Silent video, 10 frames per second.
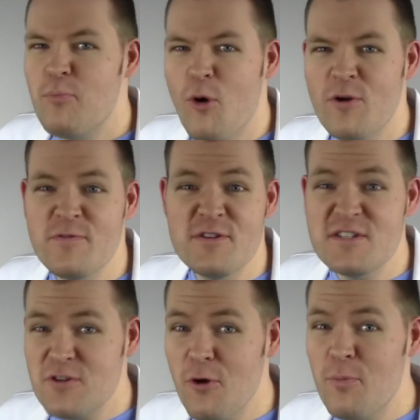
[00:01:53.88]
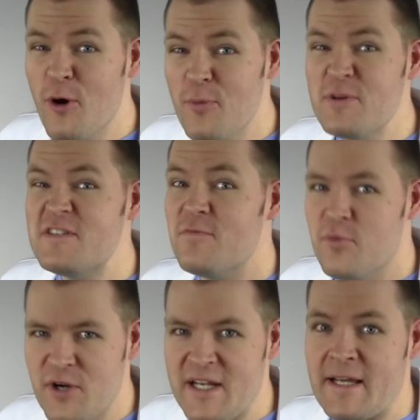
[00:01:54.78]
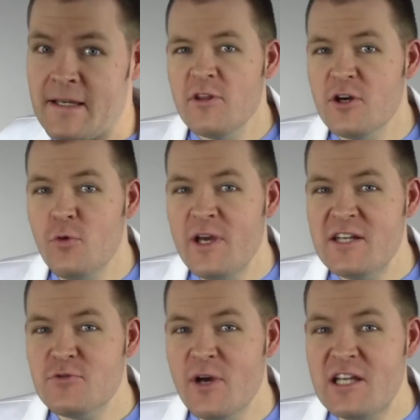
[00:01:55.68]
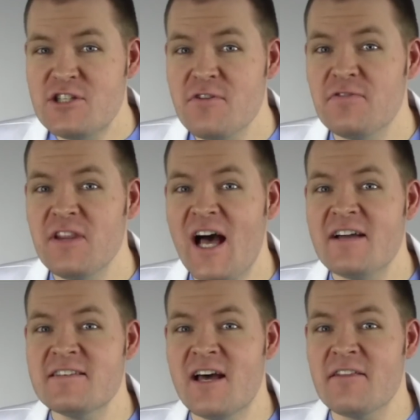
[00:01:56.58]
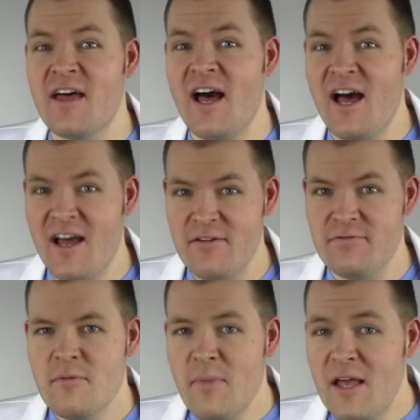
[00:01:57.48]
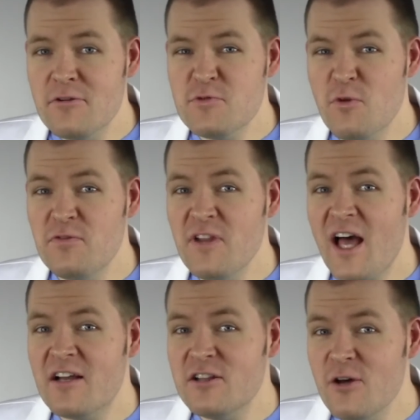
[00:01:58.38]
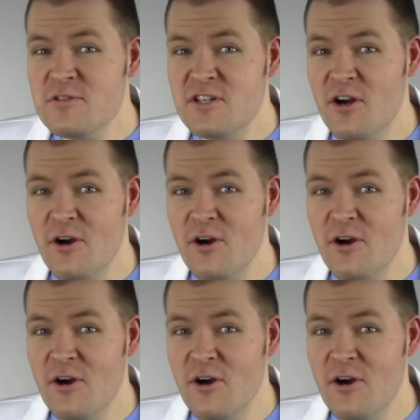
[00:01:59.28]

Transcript: are born for the sole purpose of breeding. When the queen is ready, she flies out of the hive. The males will fly close to